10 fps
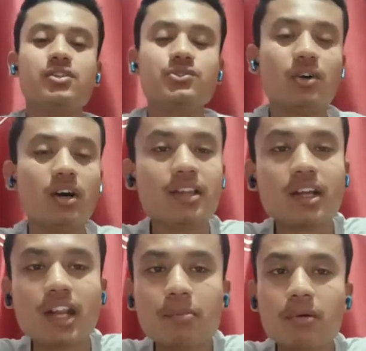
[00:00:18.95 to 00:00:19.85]
So in
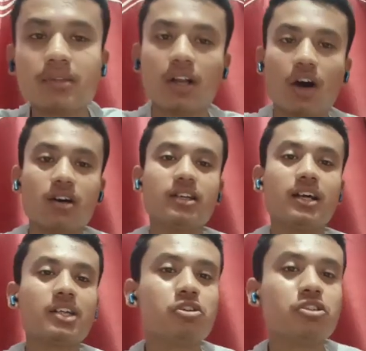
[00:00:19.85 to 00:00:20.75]
The Rape of the Lock
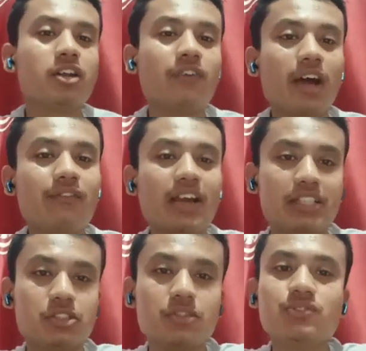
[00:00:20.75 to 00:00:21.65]
there are total 5
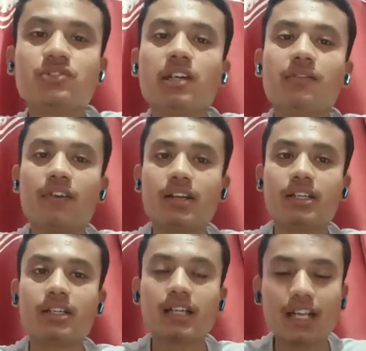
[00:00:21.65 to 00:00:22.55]
cantos,
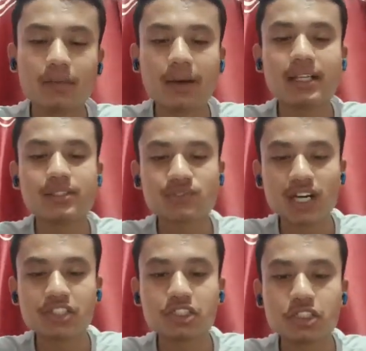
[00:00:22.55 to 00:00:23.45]
but in my
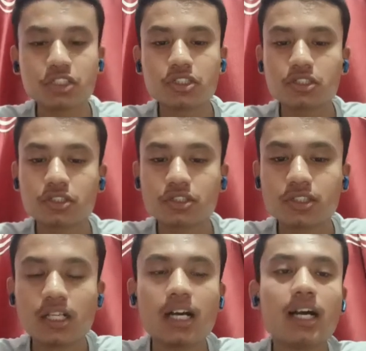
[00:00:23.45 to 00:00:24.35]
discussion
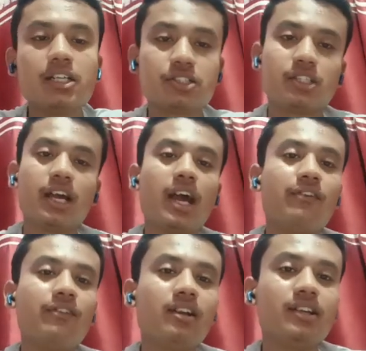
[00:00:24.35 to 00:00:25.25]
today I
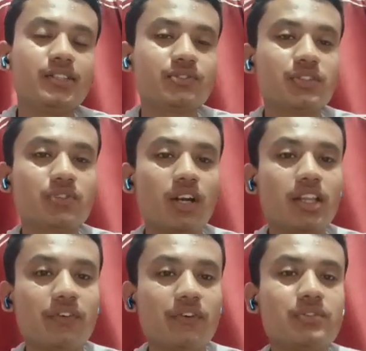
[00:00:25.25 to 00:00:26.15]
will discuss only
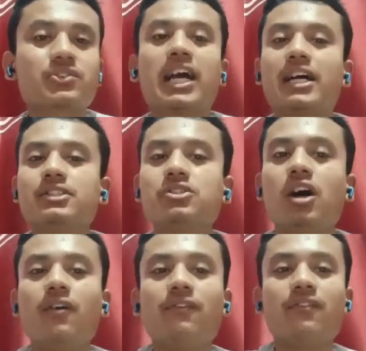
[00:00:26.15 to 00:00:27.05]
the first canto
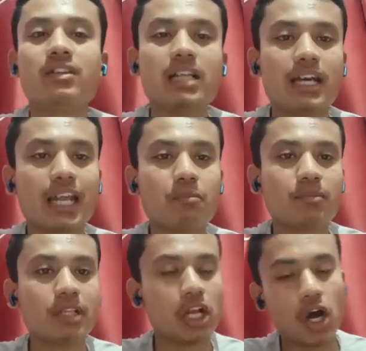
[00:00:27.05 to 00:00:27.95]
of The Rape
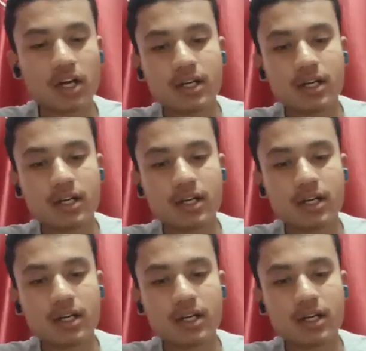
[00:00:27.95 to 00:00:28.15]
of the Lock.